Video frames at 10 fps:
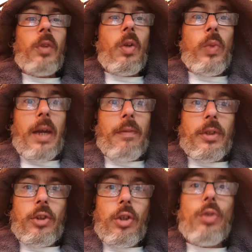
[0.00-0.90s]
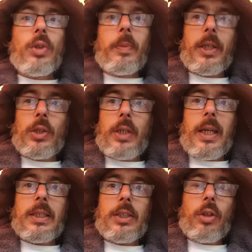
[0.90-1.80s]
We have two special
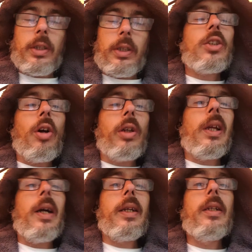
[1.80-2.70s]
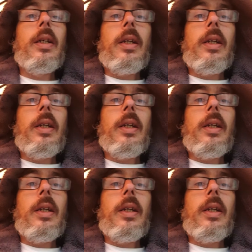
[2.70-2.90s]
guests joining us online.